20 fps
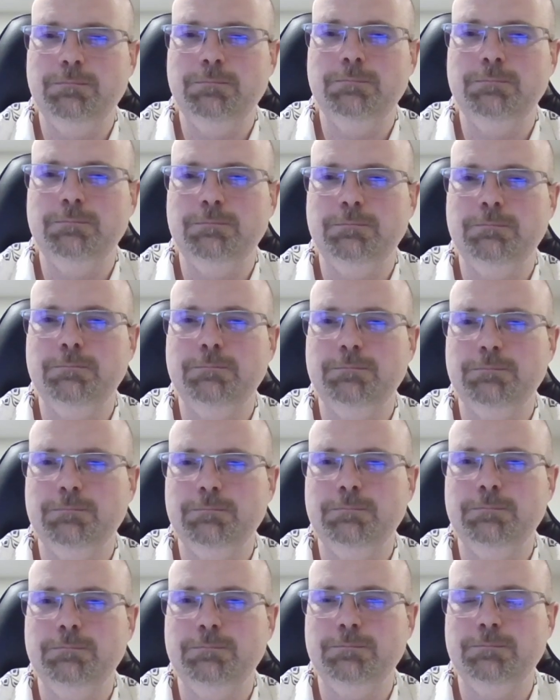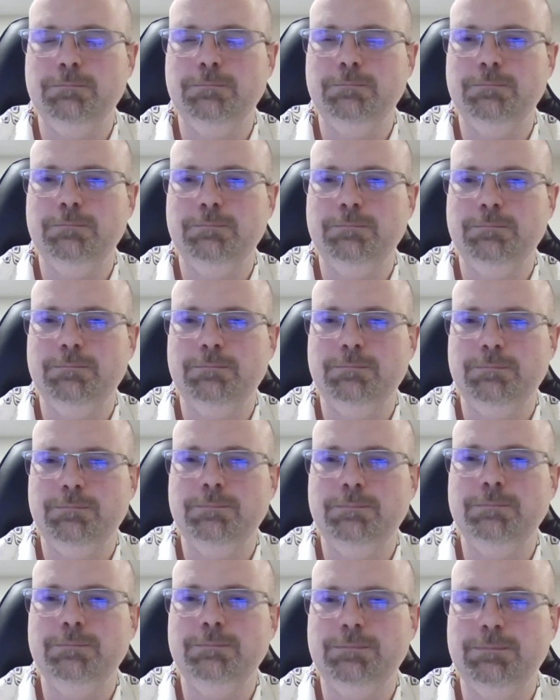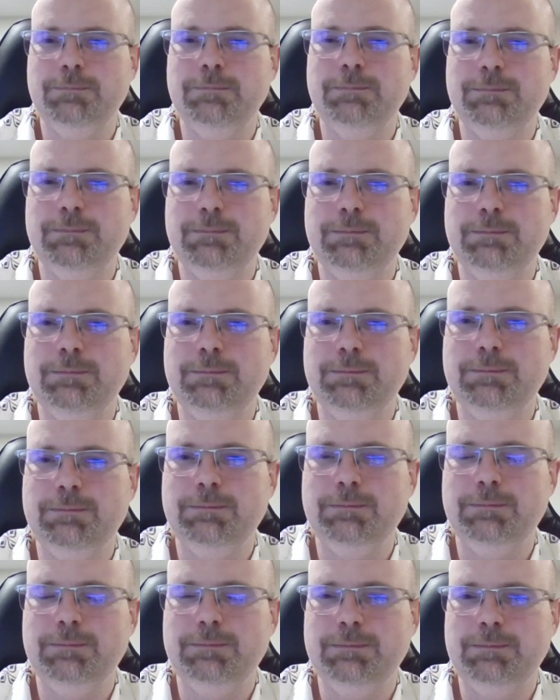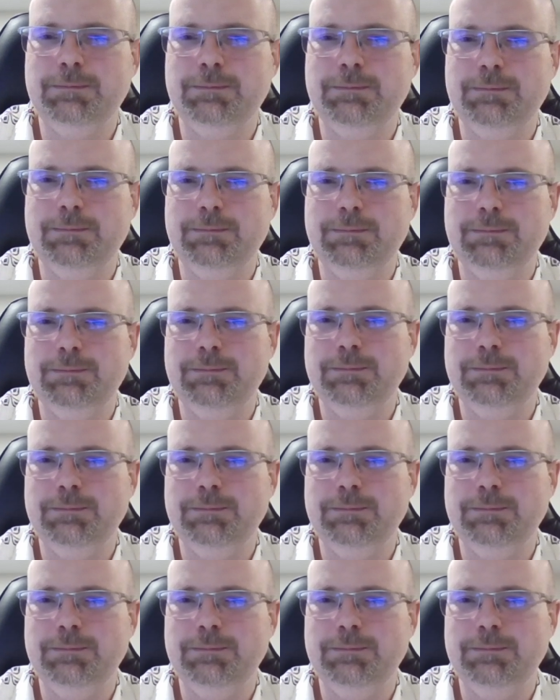The person shown says nothing.